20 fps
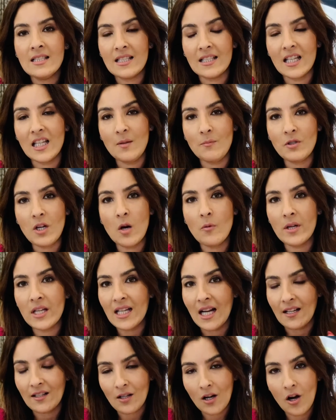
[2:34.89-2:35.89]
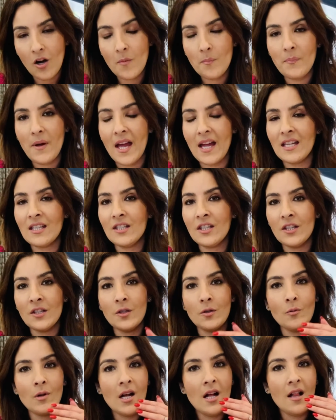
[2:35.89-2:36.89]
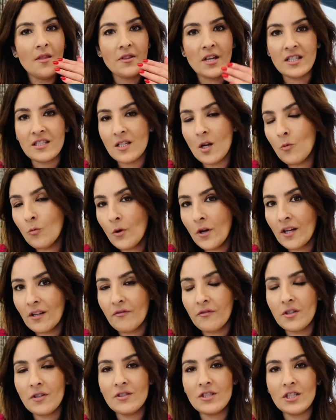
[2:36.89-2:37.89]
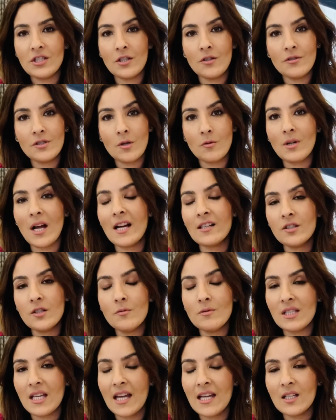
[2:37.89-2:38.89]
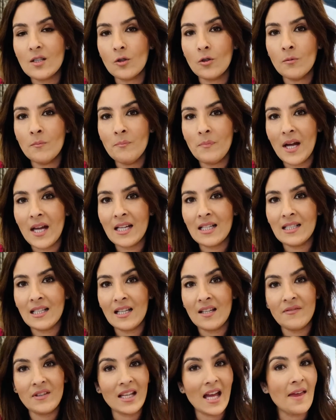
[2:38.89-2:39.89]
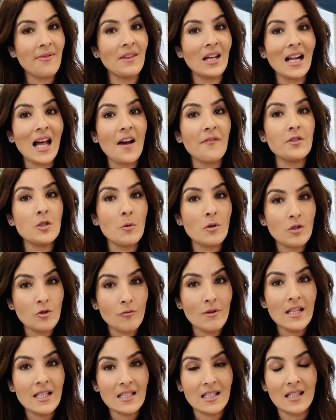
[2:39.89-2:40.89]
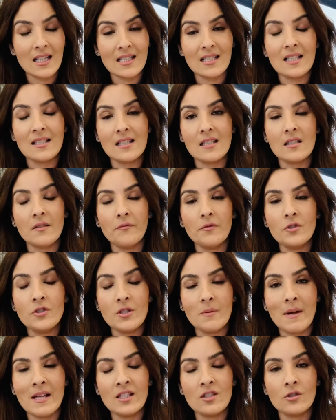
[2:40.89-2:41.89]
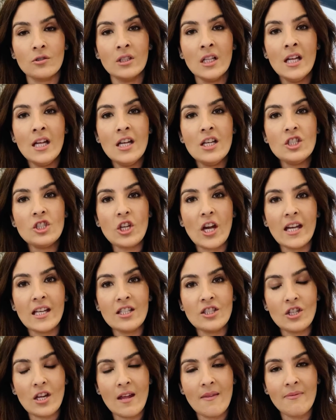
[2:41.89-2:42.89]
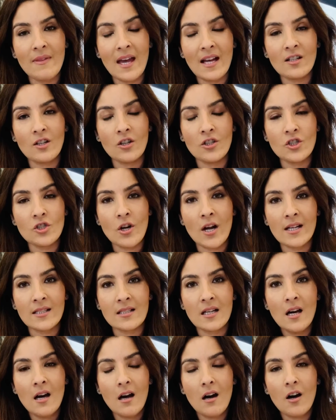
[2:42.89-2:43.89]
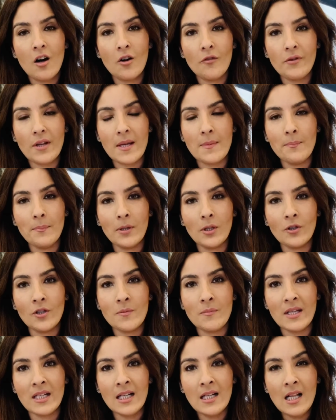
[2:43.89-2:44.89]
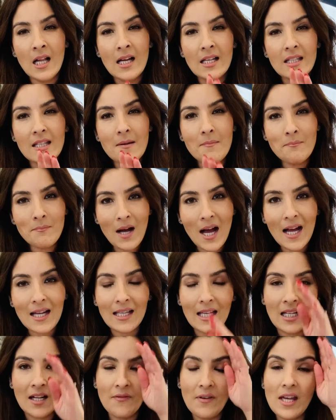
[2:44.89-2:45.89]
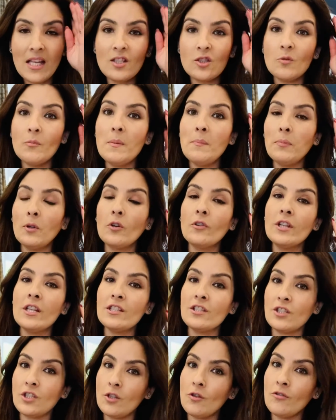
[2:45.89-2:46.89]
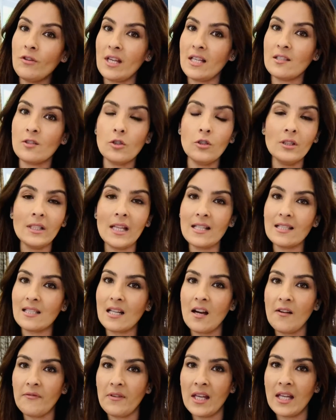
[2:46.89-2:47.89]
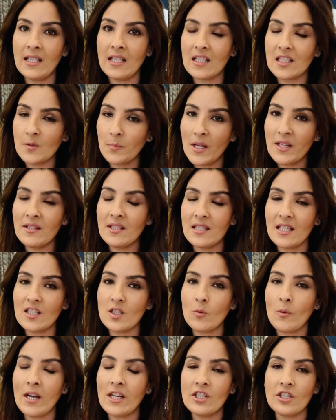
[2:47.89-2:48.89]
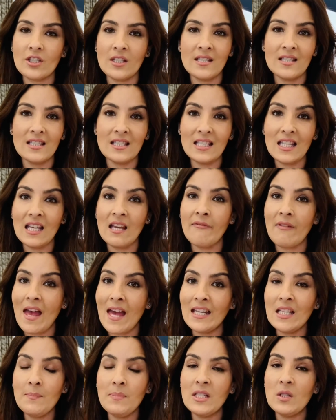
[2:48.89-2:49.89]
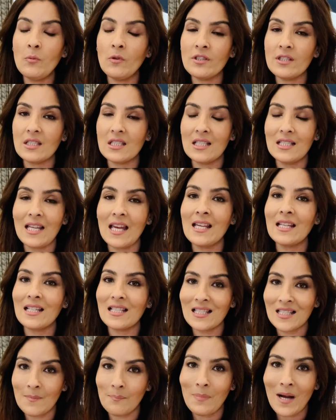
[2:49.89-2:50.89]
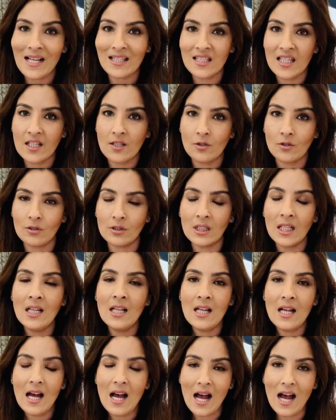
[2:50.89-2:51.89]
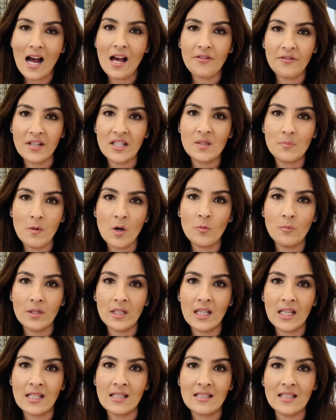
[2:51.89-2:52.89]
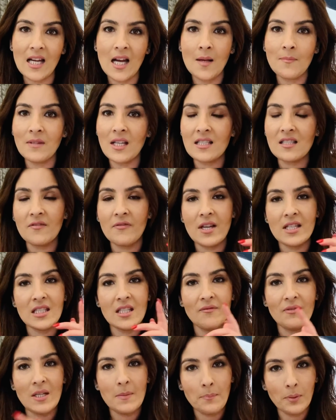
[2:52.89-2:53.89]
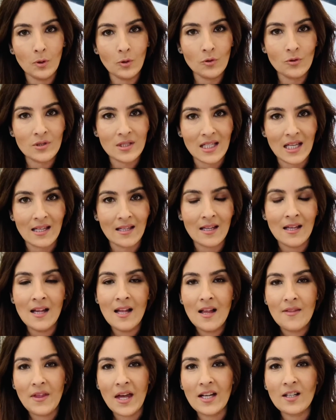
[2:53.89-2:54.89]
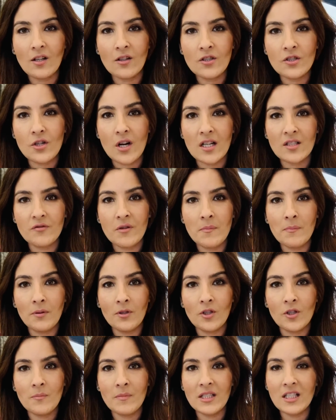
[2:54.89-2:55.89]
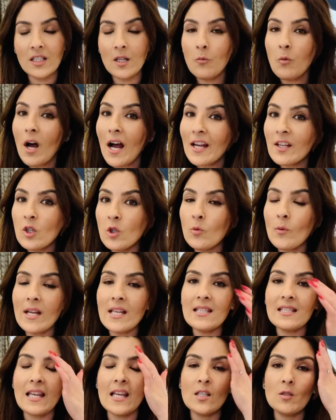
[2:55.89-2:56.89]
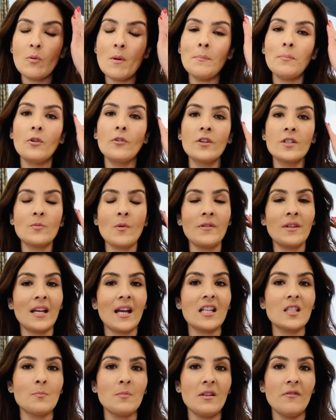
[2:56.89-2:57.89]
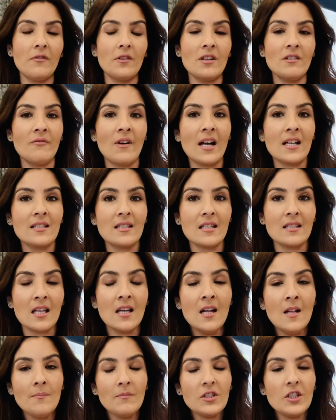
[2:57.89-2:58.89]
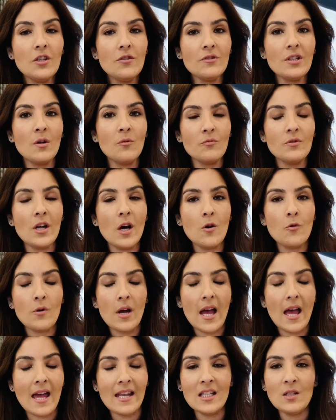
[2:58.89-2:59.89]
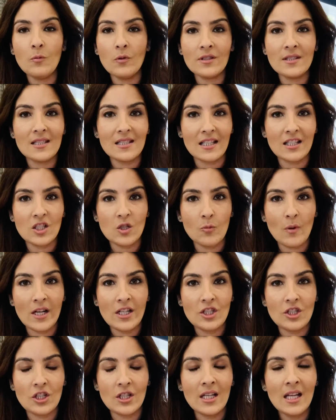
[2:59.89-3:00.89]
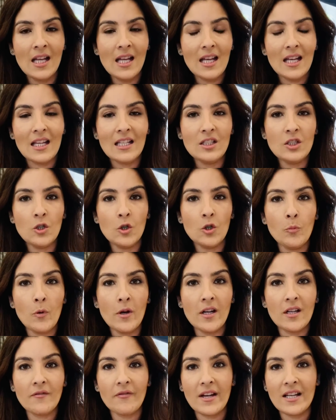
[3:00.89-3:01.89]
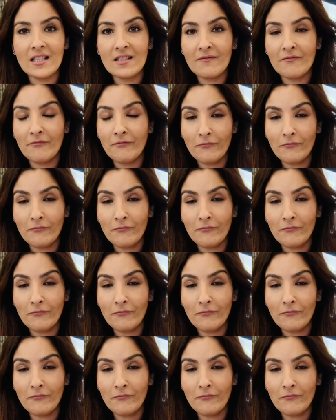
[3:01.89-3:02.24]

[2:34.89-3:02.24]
to keep going. I can't pay you. There's no work for you to do. So can you take unpaid leave? Again, they'll have to agree to this because it's a fundamental change in their contract of employment. You might, and I've heard some employers do this, call their staff in, explain the situation and see if anybody wants to take a sabbatical at this moment in time. That's effectively pausing their contract of employment. You know, what I always say to employees when they ask me for advice is, you don't know anyone's situation in workforce.